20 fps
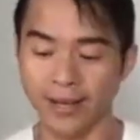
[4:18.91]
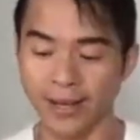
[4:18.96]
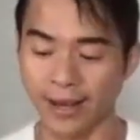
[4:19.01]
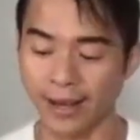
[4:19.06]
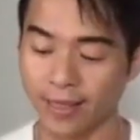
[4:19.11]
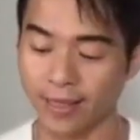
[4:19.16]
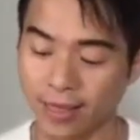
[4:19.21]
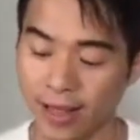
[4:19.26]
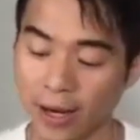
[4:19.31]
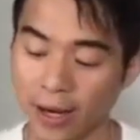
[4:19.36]

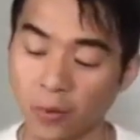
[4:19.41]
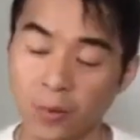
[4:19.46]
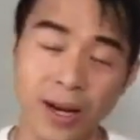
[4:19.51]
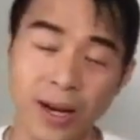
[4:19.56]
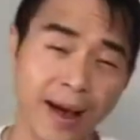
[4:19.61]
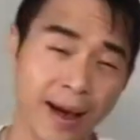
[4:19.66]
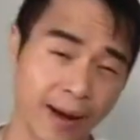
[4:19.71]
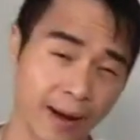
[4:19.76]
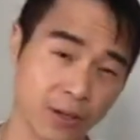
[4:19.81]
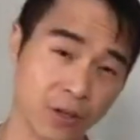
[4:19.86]
And that would
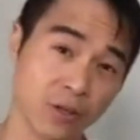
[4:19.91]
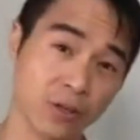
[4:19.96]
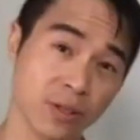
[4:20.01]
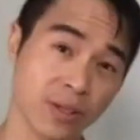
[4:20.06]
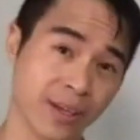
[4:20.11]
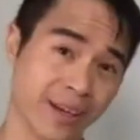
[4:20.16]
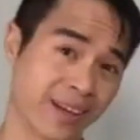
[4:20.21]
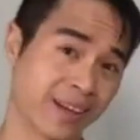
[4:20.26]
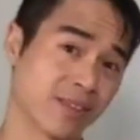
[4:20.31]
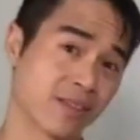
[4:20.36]

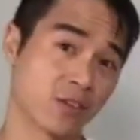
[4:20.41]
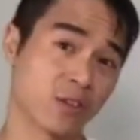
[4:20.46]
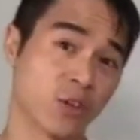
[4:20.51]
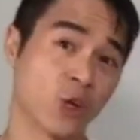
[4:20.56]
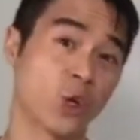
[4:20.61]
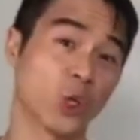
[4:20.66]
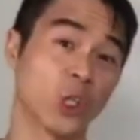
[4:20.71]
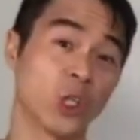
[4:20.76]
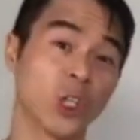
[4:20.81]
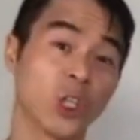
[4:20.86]
actually answer
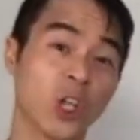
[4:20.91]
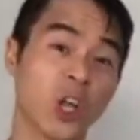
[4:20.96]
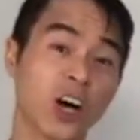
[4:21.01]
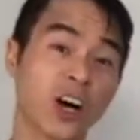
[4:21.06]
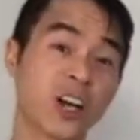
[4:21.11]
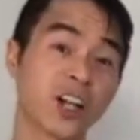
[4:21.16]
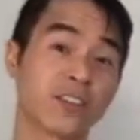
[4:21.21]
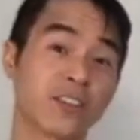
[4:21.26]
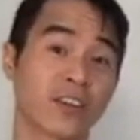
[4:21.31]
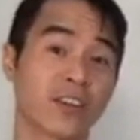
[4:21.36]
a
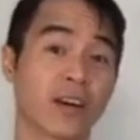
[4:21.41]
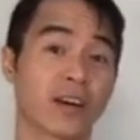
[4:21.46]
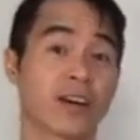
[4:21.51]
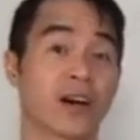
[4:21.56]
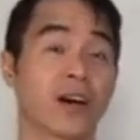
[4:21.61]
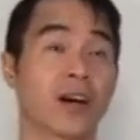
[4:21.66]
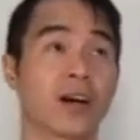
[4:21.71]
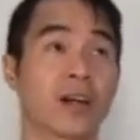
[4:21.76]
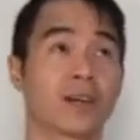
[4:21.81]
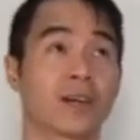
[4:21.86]
lot of the
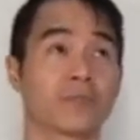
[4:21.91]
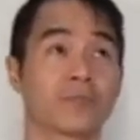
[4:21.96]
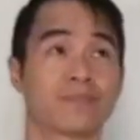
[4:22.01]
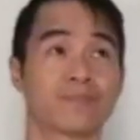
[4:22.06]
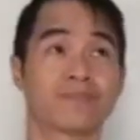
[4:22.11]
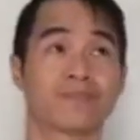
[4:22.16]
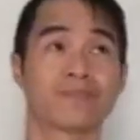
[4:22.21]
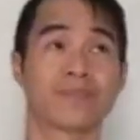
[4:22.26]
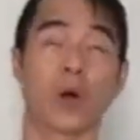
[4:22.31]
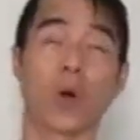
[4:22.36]

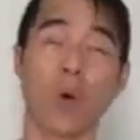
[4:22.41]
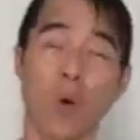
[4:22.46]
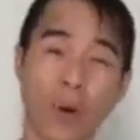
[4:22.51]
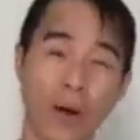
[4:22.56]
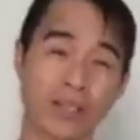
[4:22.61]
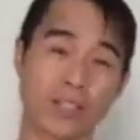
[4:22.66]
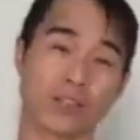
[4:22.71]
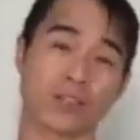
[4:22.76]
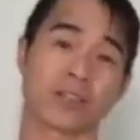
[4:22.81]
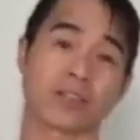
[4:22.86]

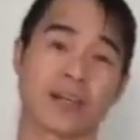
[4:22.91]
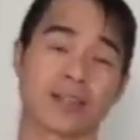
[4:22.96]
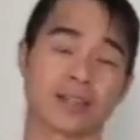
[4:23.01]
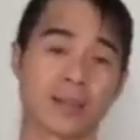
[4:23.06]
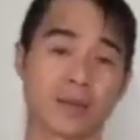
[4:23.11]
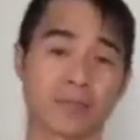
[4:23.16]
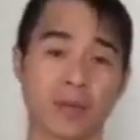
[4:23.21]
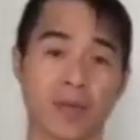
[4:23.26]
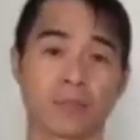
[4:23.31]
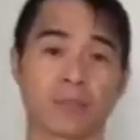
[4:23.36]
questions that
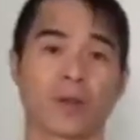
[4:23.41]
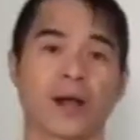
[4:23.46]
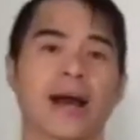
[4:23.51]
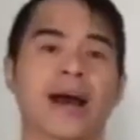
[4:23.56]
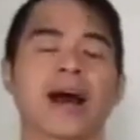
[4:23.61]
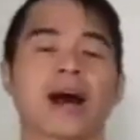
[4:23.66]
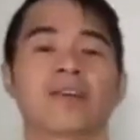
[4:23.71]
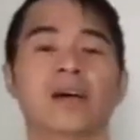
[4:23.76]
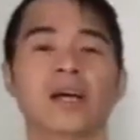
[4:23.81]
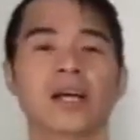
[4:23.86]
some people
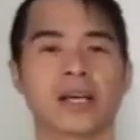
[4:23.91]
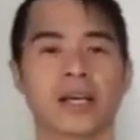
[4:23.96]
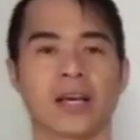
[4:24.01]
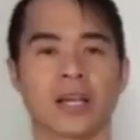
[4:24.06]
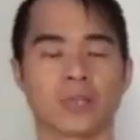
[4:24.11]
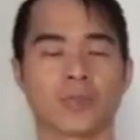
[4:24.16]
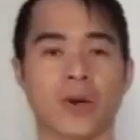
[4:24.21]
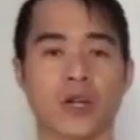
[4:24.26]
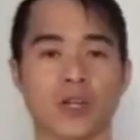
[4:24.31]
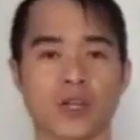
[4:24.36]
have,
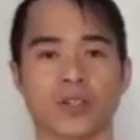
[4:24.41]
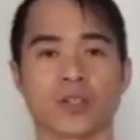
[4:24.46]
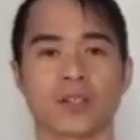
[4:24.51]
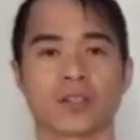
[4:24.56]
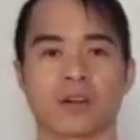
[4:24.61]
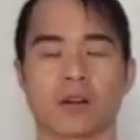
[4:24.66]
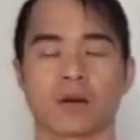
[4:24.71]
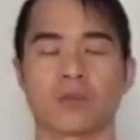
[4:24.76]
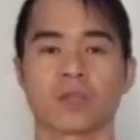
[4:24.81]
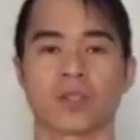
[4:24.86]
especially in
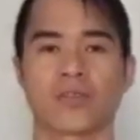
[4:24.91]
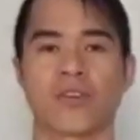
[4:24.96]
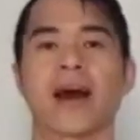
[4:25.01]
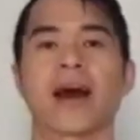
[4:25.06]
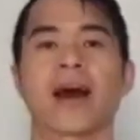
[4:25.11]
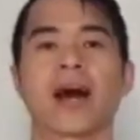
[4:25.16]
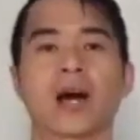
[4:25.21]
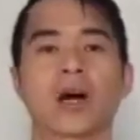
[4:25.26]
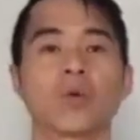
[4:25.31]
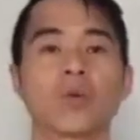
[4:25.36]
terms of
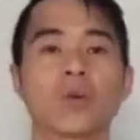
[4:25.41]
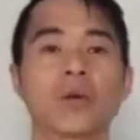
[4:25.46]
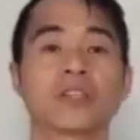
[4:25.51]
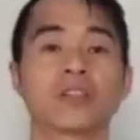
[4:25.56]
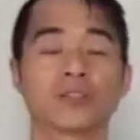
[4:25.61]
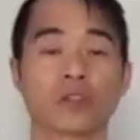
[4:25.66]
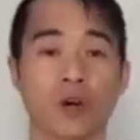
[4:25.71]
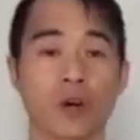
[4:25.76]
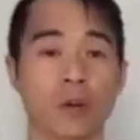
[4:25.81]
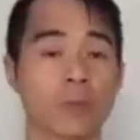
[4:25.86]
how we
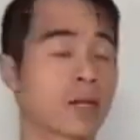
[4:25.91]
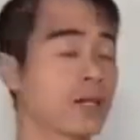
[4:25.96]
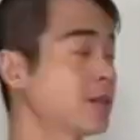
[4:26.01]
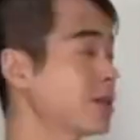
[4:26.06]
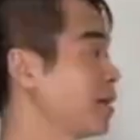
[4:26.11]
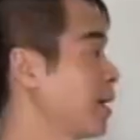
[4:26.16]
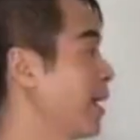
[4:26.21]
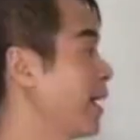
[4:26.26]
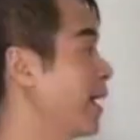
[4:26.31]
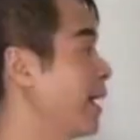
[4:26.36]
determine
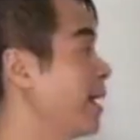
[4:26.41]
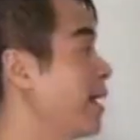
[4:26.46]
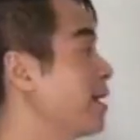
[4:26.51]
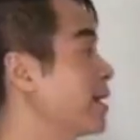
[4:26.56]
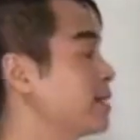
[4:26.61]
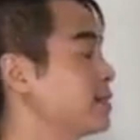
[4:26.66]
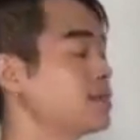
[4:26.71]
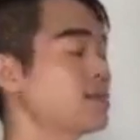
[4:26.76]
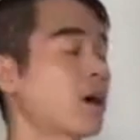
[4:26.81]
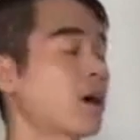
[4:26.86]
the
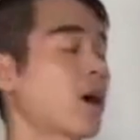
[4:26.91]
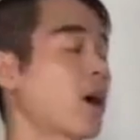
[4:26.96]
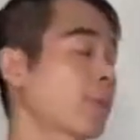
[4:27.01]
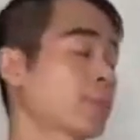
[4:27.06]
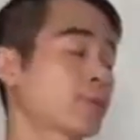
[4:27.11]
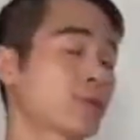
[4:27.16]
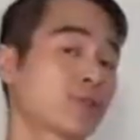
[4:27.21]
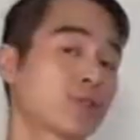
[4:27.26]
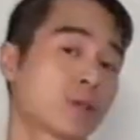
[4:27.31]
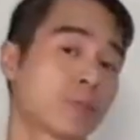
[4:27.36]
end
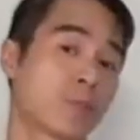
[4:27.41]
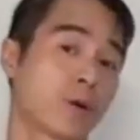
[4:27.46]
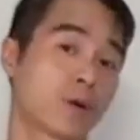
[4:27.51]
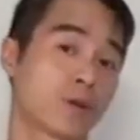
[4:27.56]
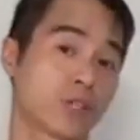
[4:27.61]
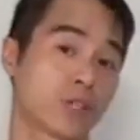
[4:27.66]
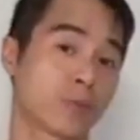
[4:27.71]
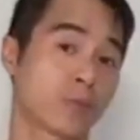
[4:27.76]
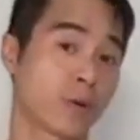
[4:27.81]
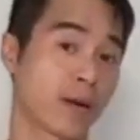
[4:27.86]
option to
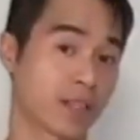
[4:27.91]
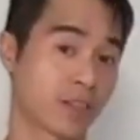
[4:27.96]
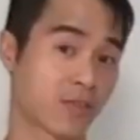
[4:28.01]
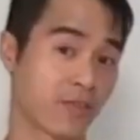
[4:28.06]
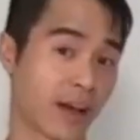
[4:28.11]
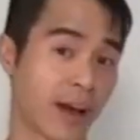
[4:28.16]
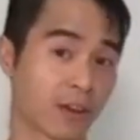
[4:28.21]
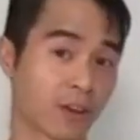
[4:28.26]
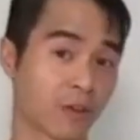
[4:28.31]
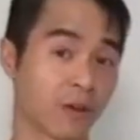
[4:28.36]
purchase price
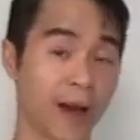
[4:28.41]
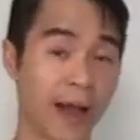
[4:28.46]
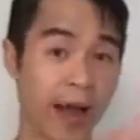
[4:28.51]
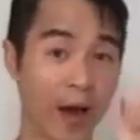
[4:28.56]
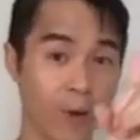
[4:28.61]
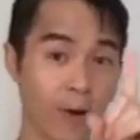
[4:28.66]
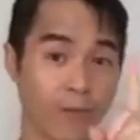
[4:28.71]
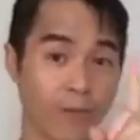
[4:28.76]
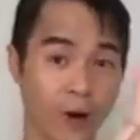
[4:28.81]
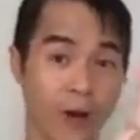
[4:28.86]
value.
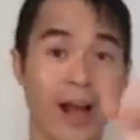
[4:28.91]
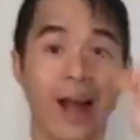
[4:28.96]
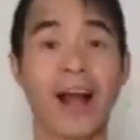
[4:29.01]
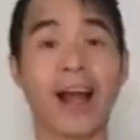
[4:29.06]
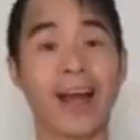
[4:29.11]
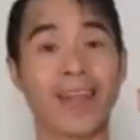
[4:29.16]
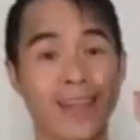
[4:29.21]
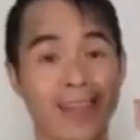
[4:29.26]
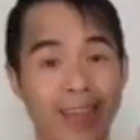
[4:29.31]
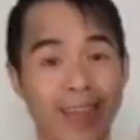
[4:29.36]
However,
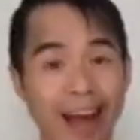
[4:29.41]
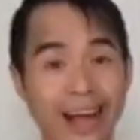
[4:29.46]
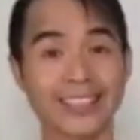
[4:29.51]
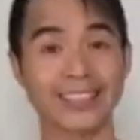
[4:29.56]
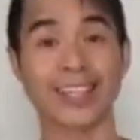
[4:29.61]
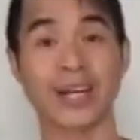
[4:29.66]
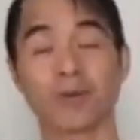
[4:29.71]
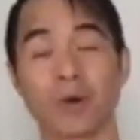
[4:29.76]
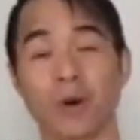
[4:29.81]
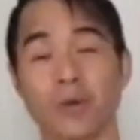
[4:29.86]
that's
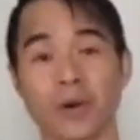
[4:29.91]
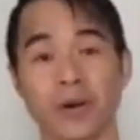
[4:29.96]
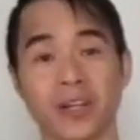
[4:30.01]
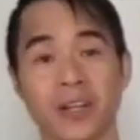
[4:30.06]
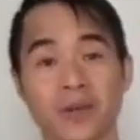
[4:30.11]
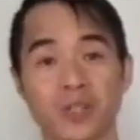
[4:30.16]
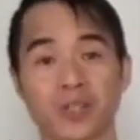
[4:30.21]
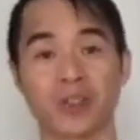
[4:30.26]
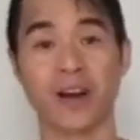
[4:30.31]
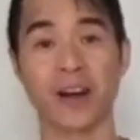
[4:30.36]
not what we're going
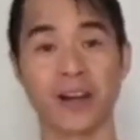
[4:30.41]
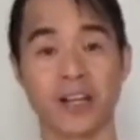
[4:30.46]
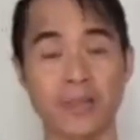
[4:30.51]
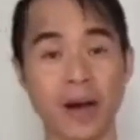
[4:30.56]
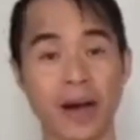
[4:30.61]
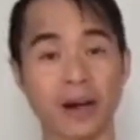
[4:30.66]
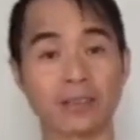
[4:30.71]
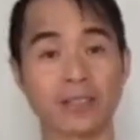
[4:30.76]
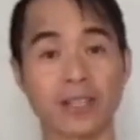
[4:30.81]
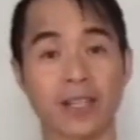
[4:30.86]
to be talking
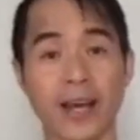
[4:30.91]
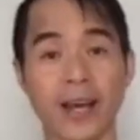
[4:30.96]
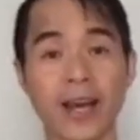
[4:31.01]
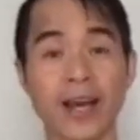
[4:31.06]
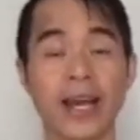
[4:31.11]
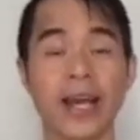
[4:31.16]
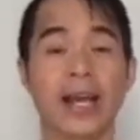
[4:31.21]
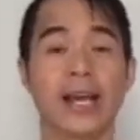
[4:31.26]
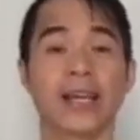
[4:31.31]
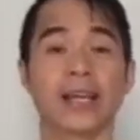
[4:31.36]
about
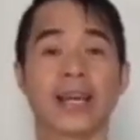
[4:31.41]
today.